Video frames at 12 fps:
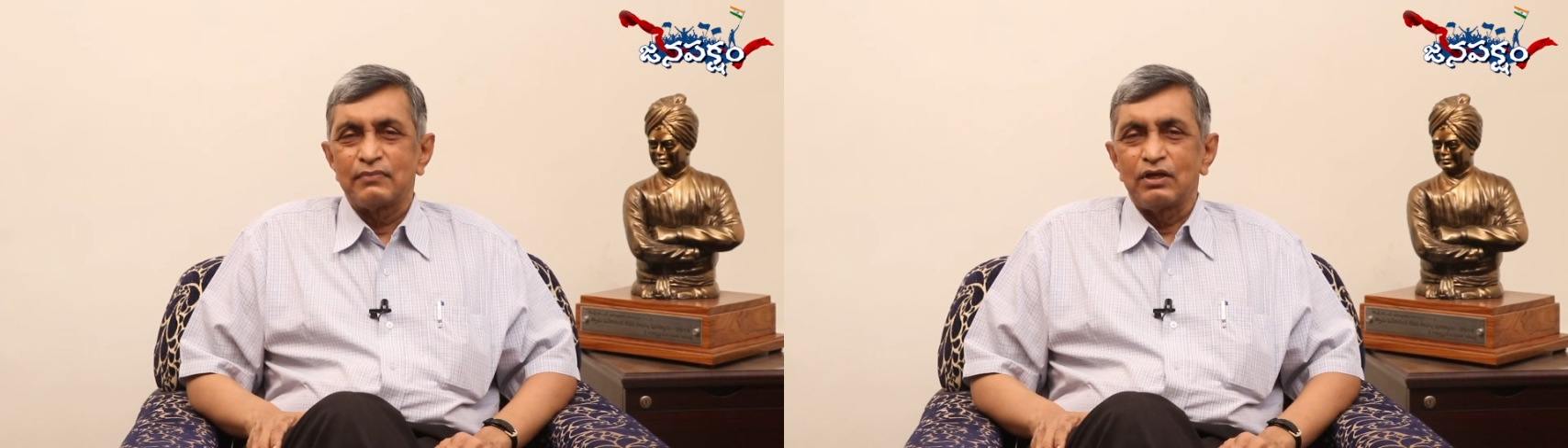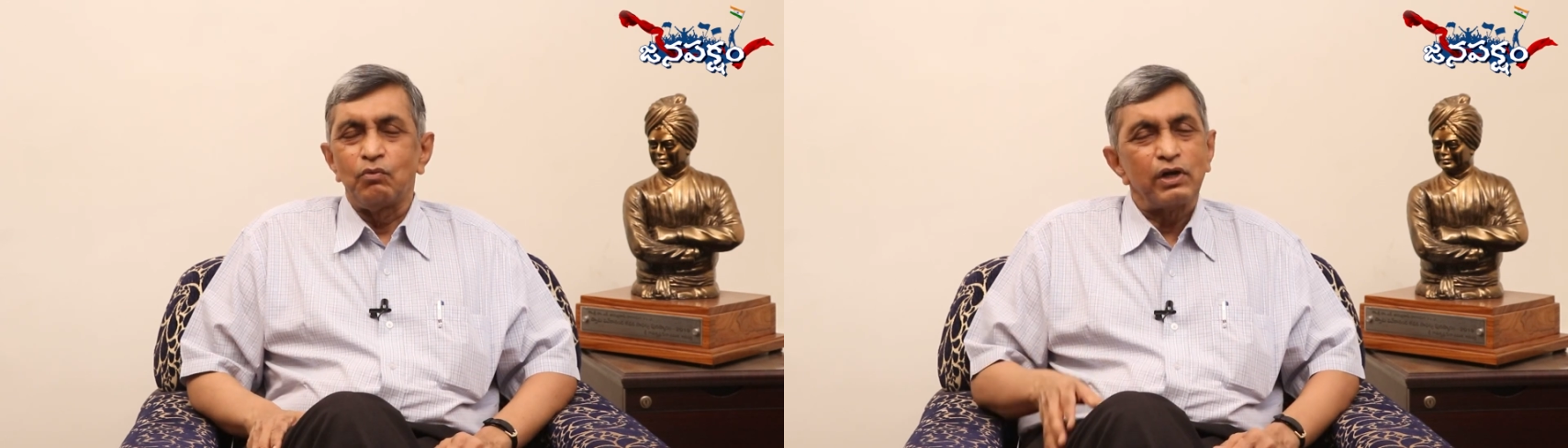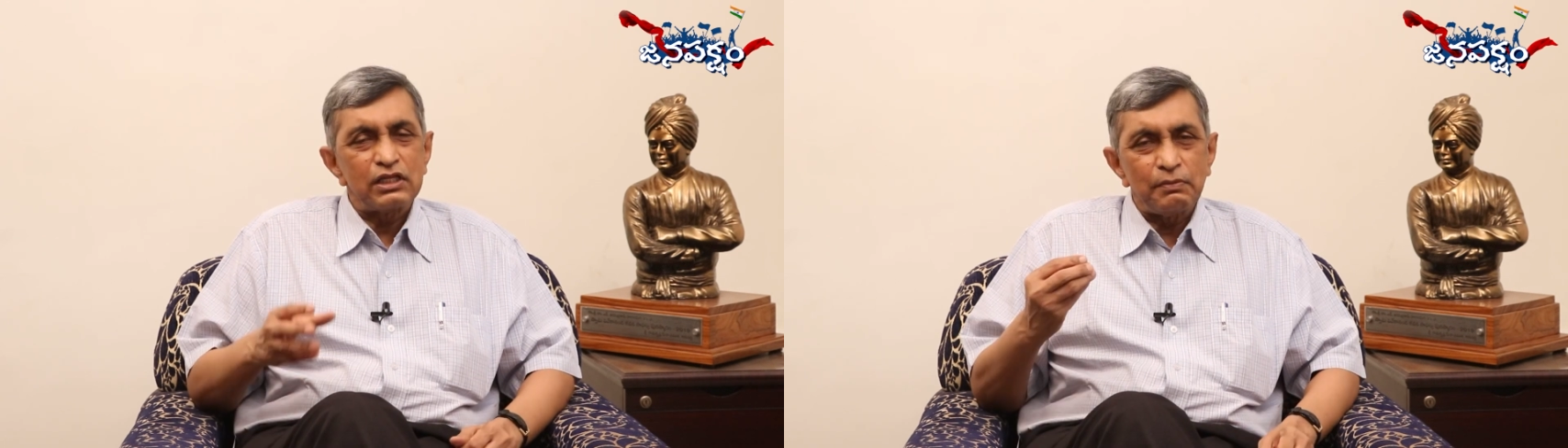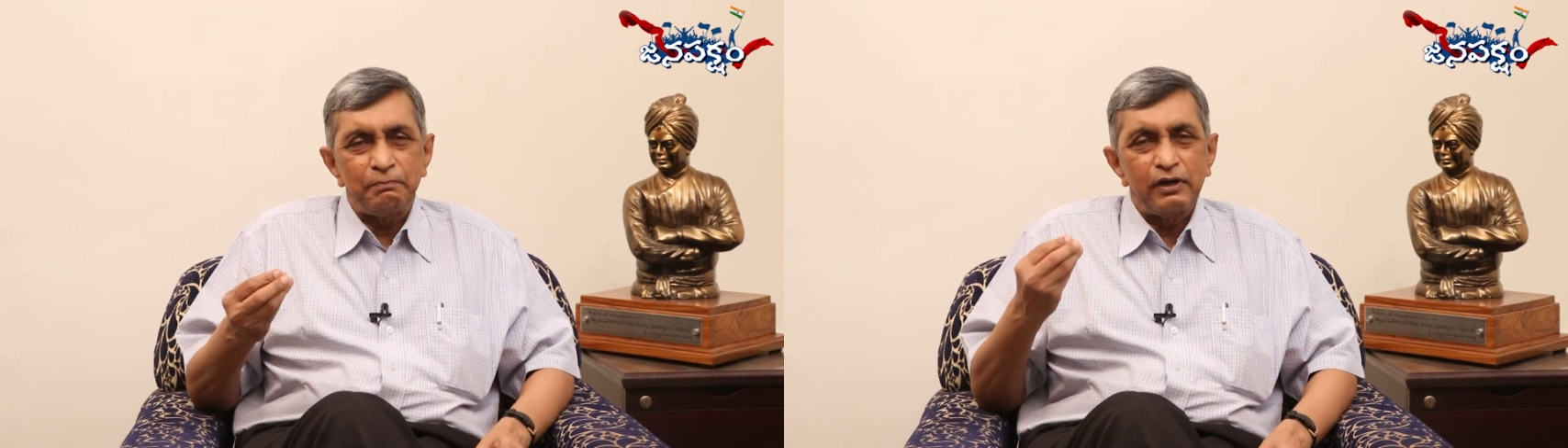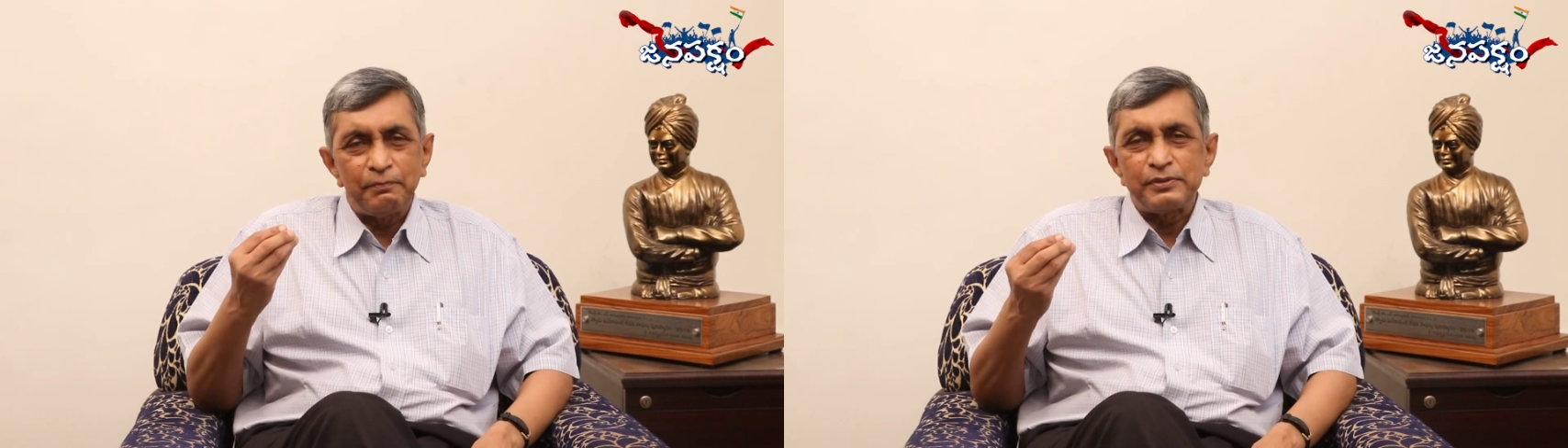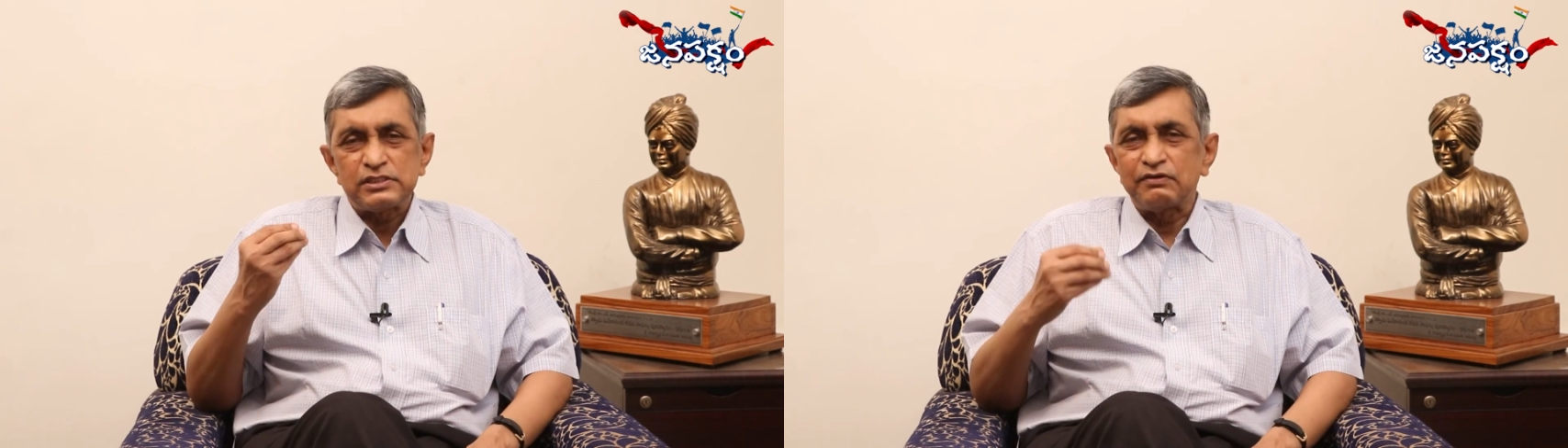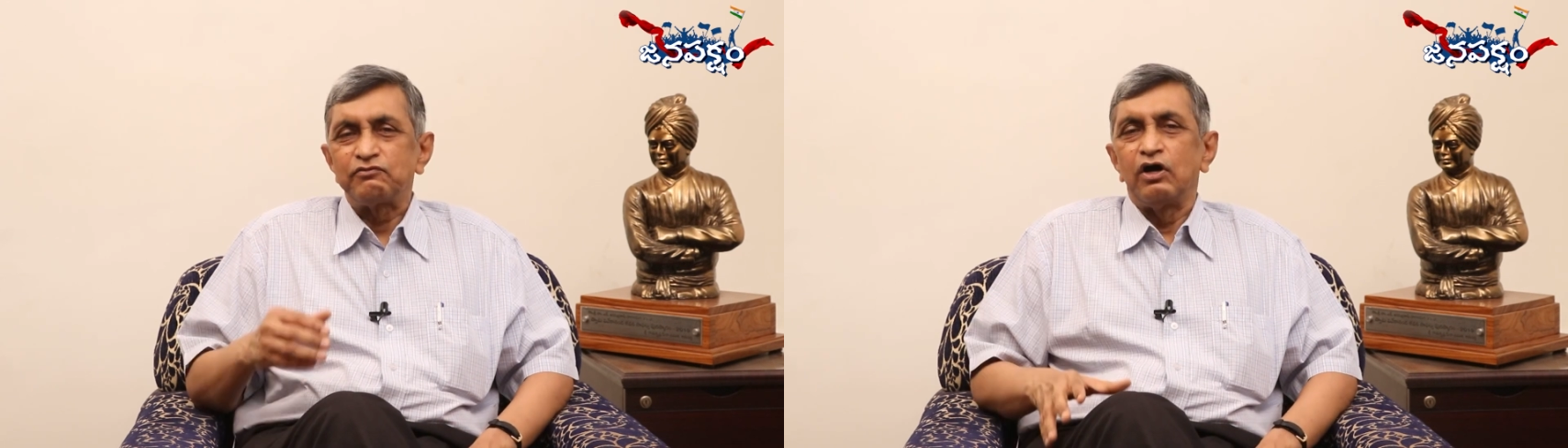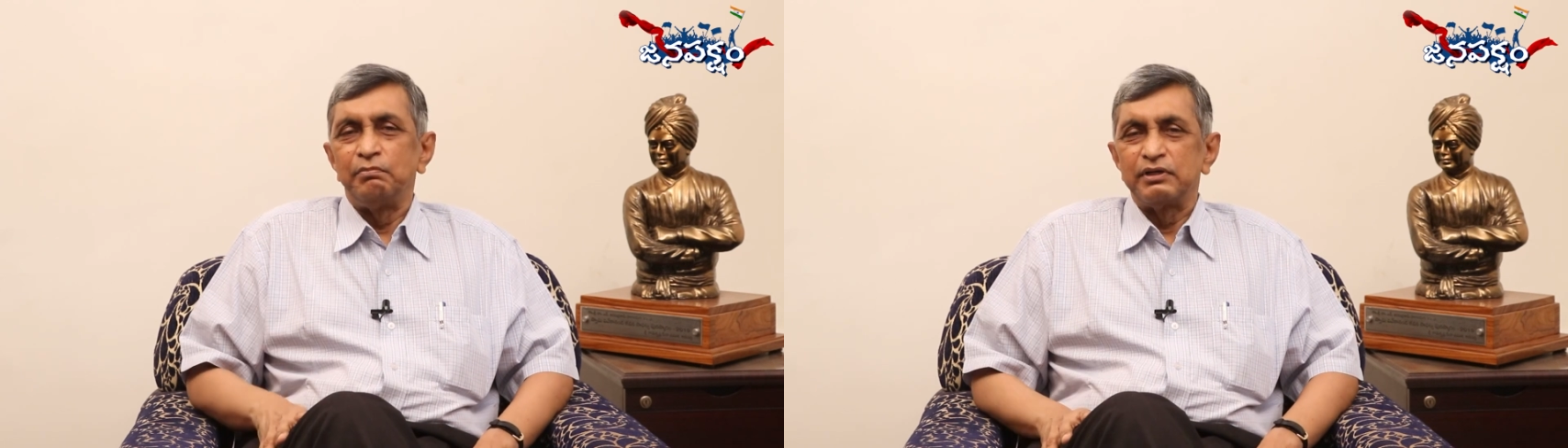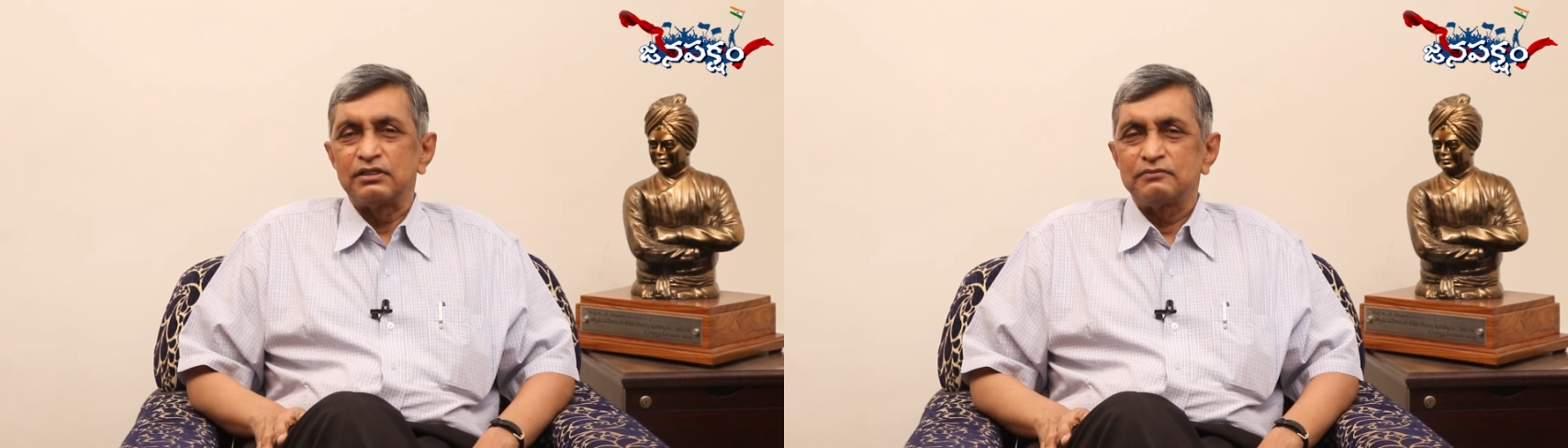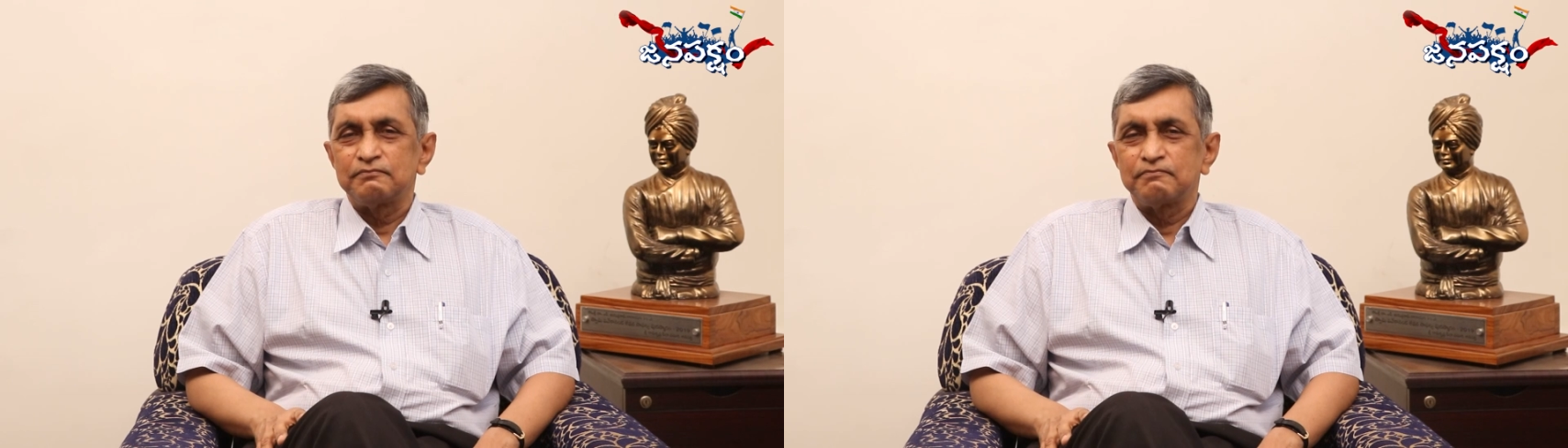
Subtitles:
What is the purpose of government?